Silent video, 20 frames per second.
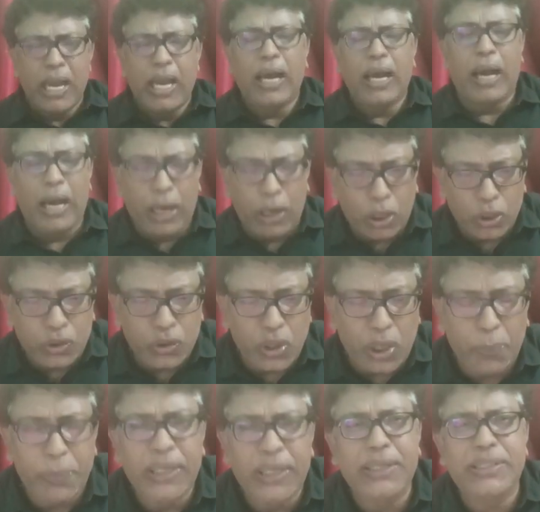
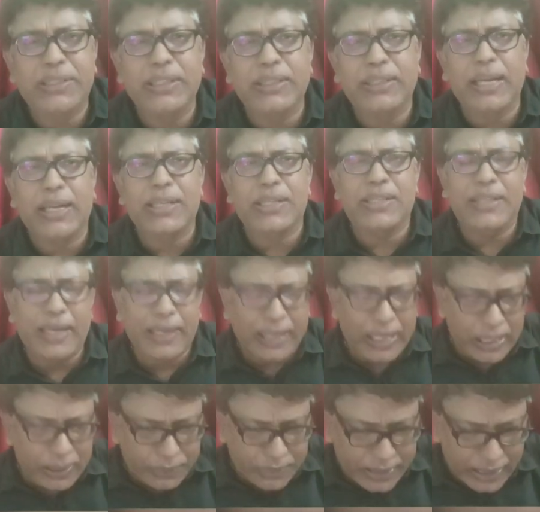autonomy decisions, they
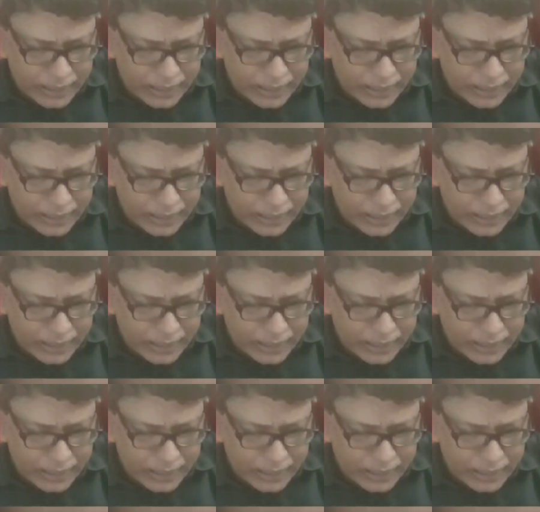can take